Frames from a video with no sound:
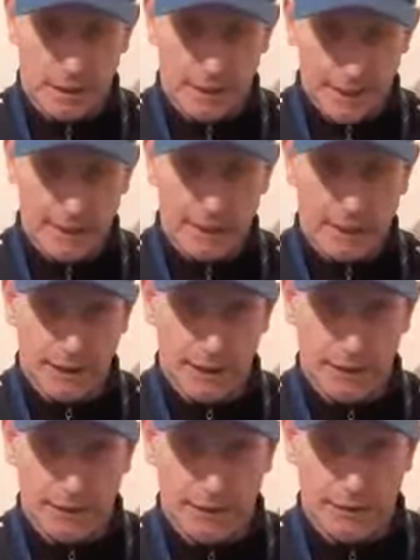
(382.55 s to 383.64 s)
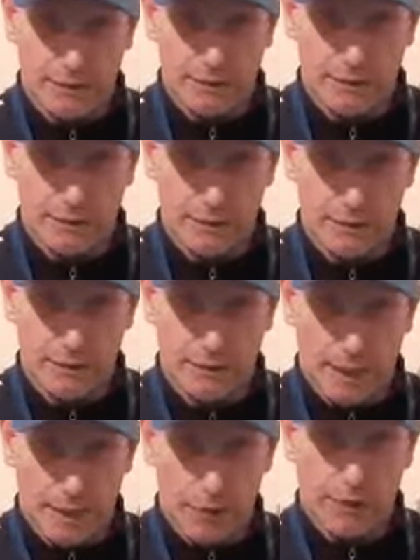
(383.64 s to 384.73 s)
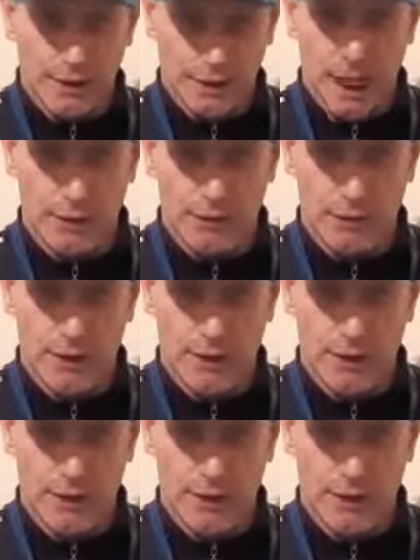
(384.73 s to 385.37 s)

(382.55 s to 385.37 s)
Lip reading: and educate themselves and know that they have